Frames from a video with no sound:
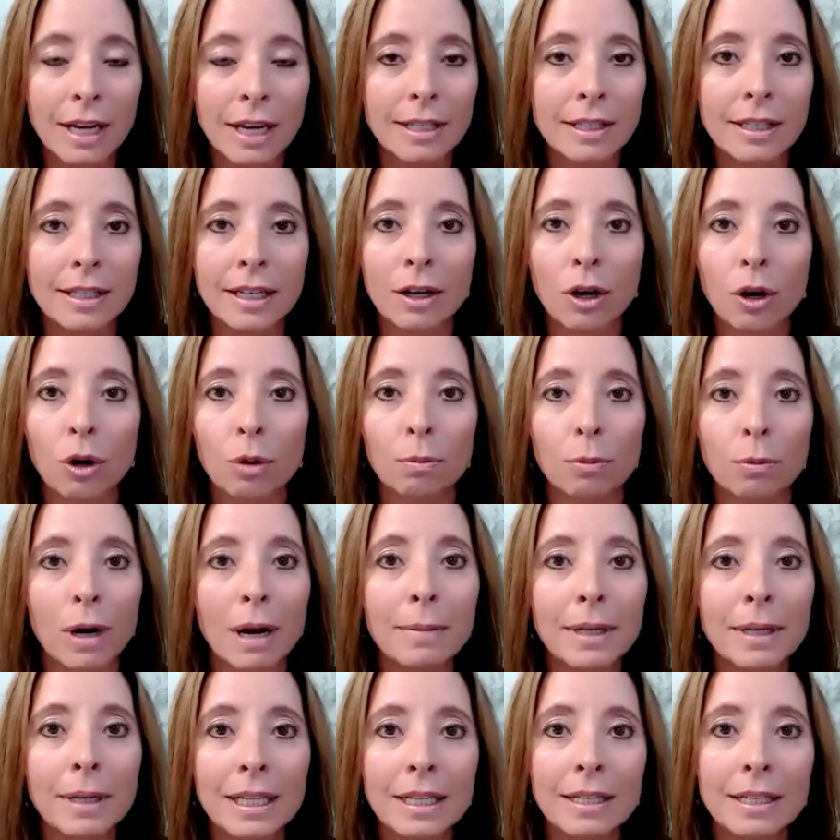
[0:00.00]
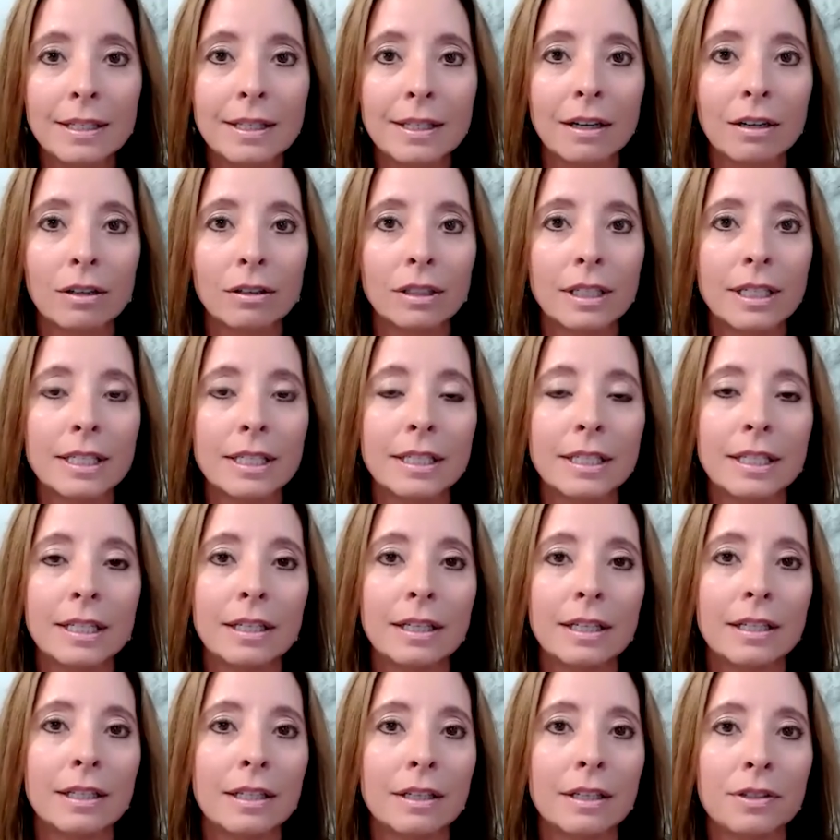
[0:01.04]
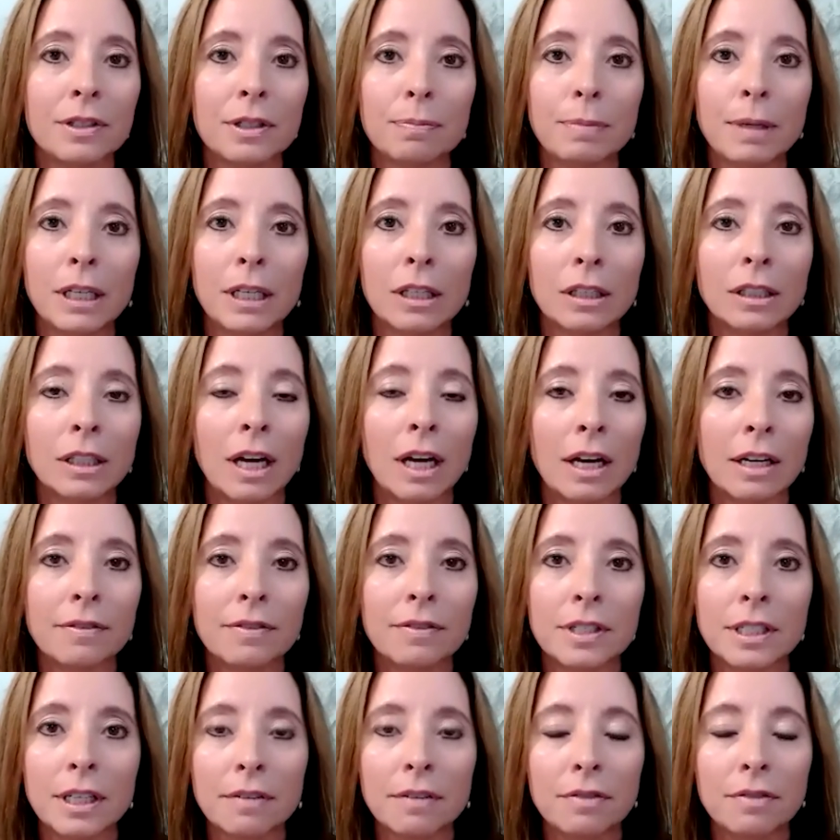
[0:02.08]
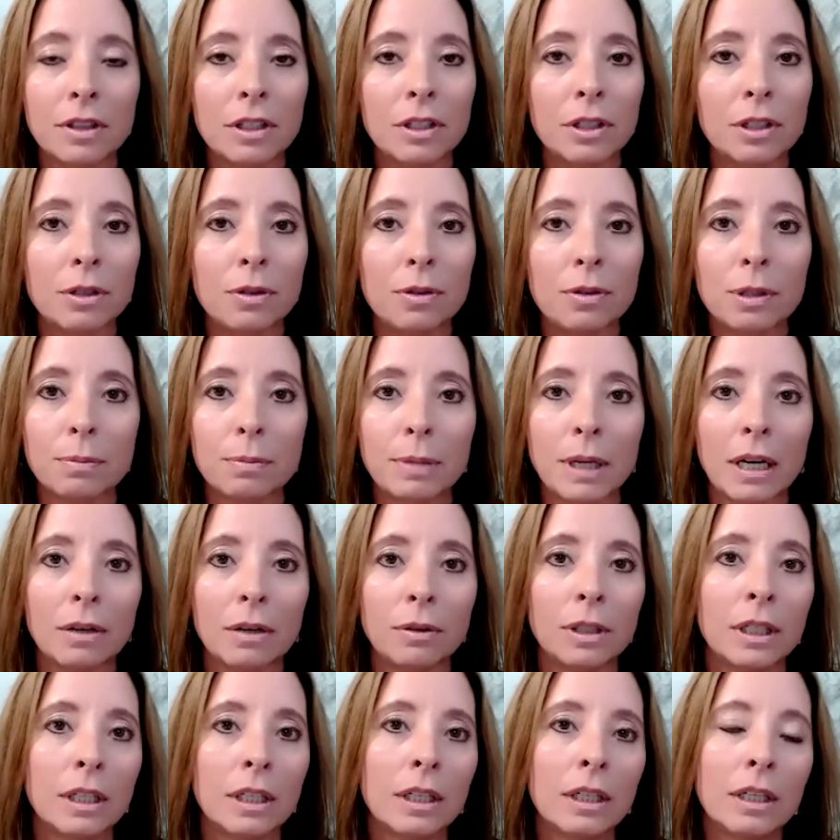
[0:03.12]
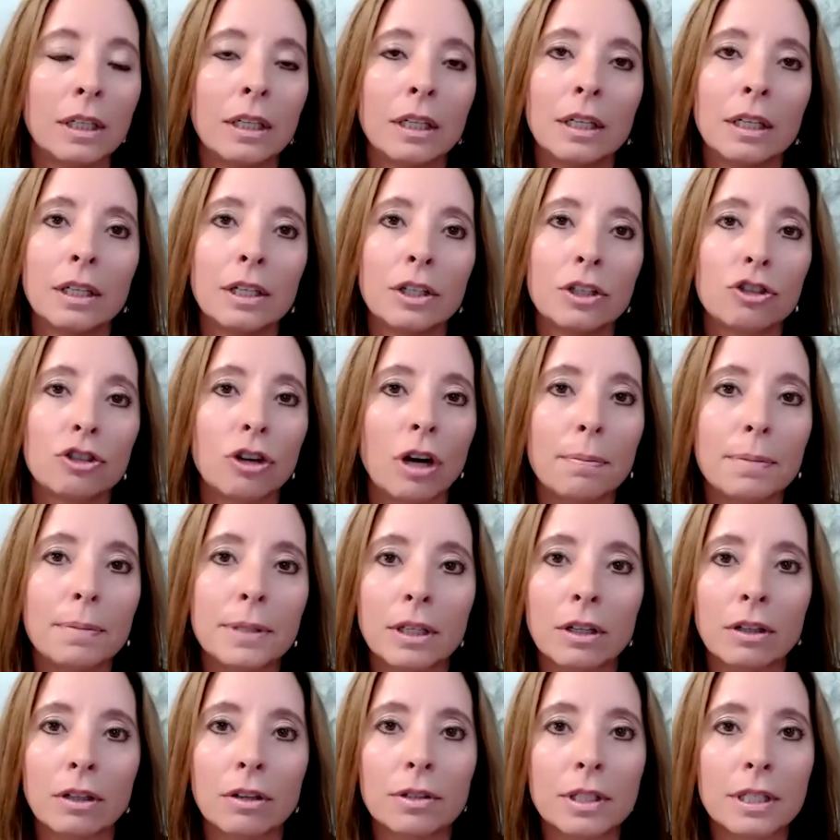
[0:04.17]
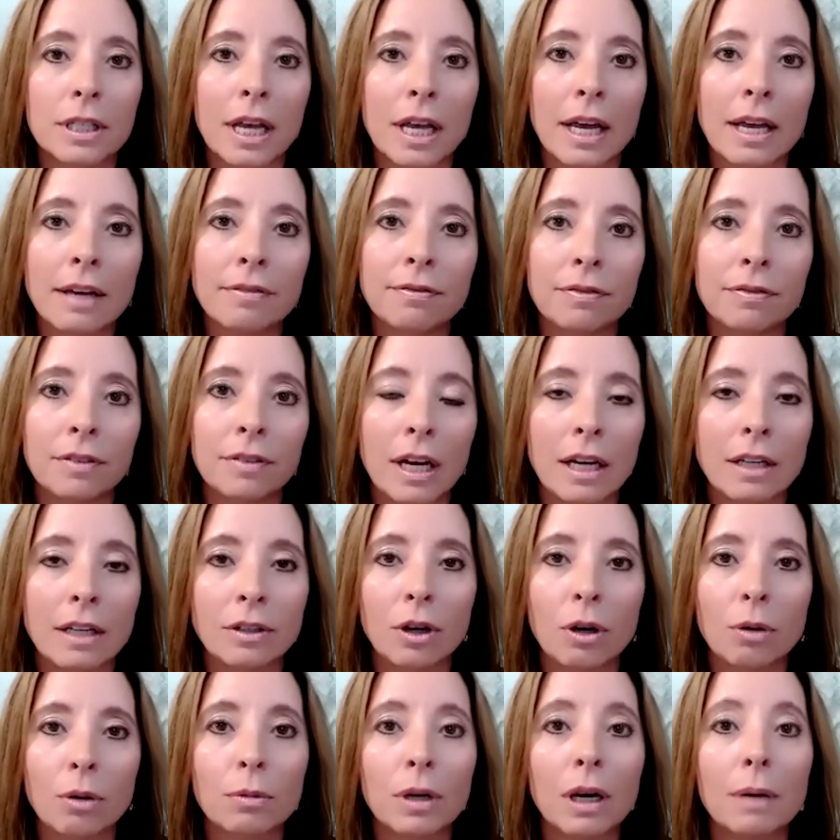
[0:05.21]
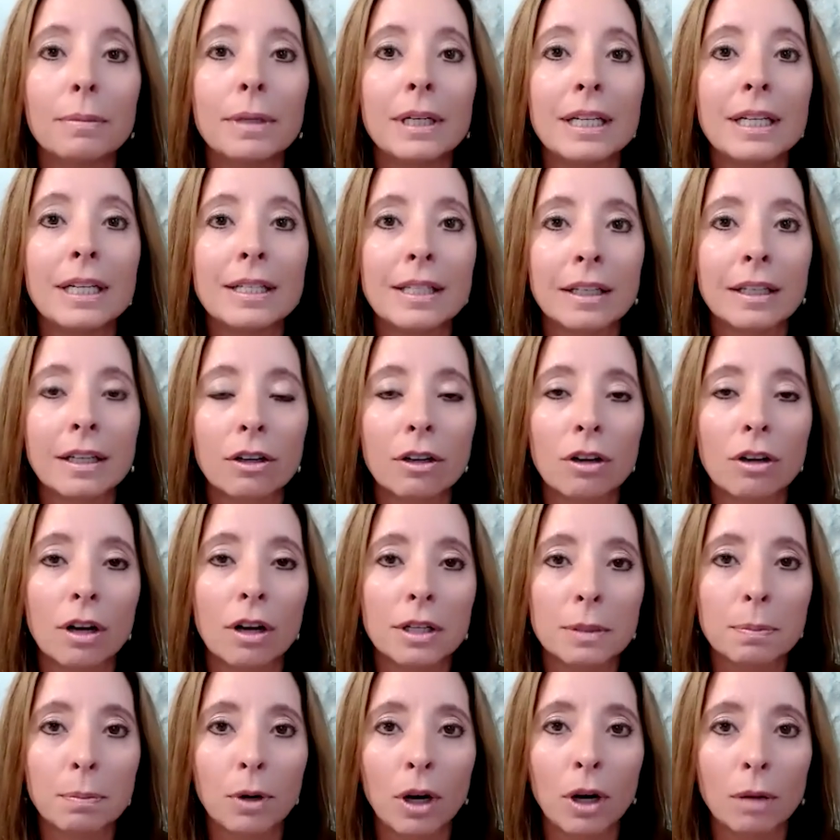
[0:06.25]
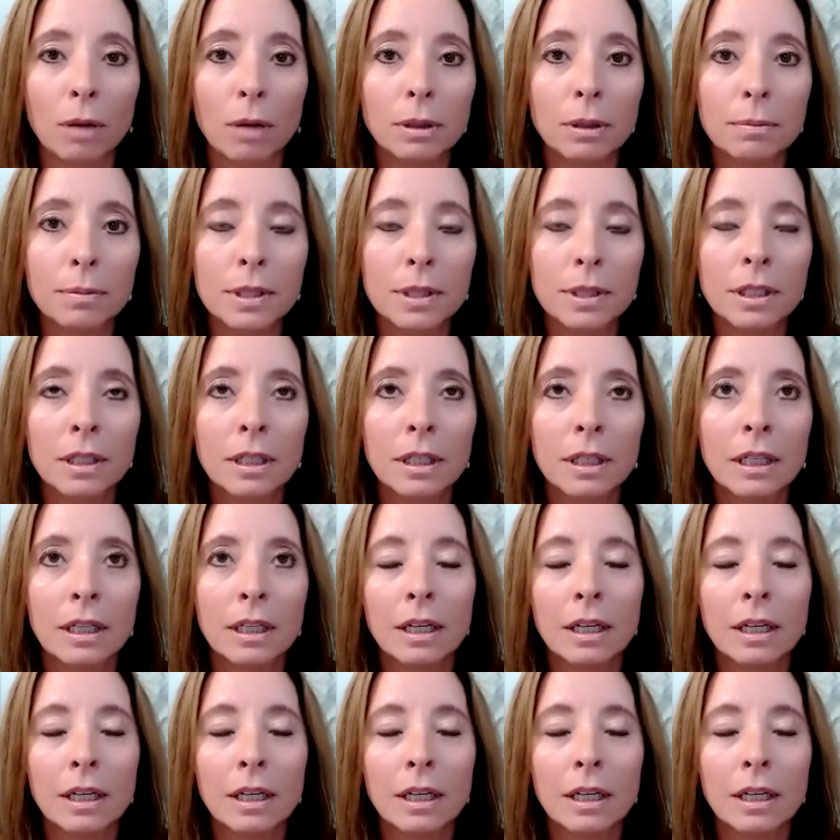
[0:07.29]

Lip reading: I see home remedies that are listed, and there's been a lot of stuff in the news about drops that aren't safe and home remedies that can cause problems.